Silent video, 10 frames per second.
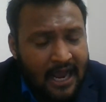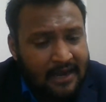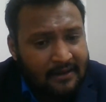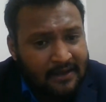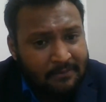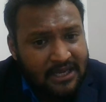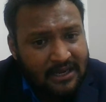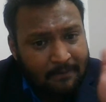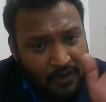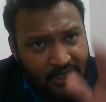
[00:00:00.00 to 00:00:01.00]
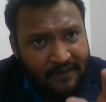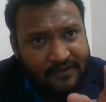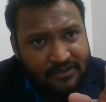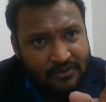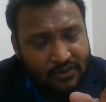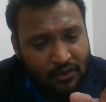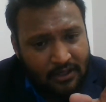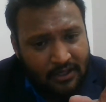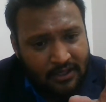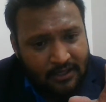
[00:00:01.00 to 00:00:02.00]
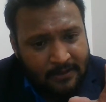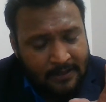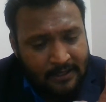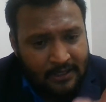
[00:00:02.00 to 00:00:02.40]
and being a positivist mm, uh,